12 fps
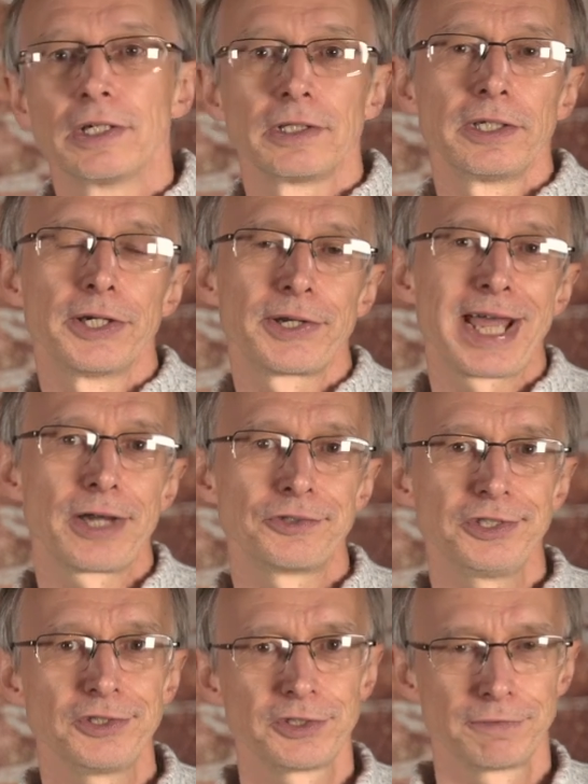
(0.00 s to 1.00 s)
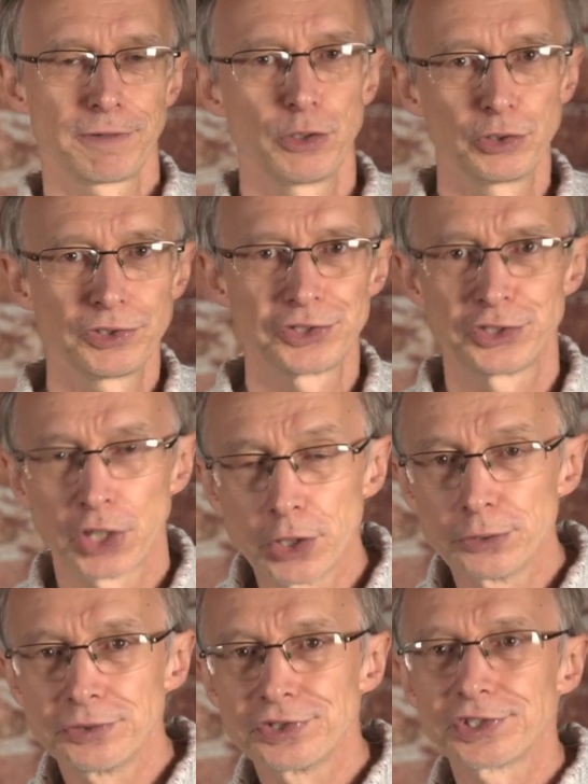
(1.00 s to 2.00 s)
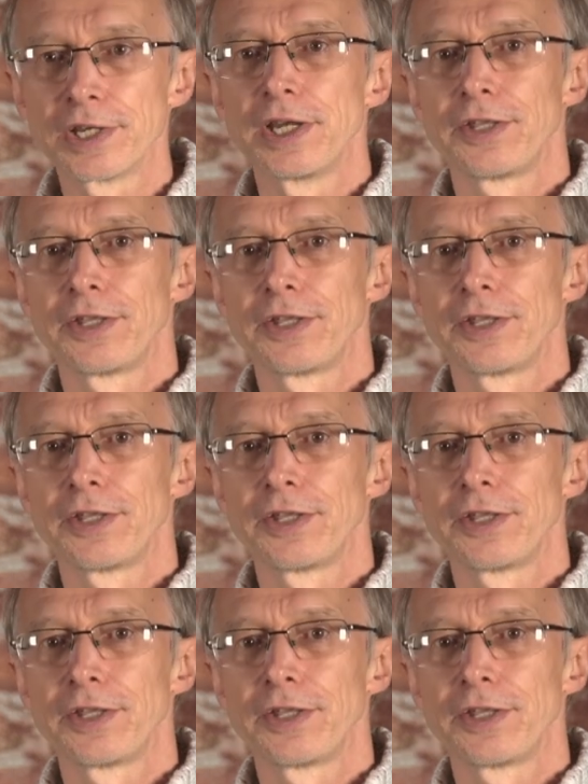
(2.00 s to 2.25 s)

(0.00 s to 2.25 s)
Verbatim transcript: learn how to use the focus zones,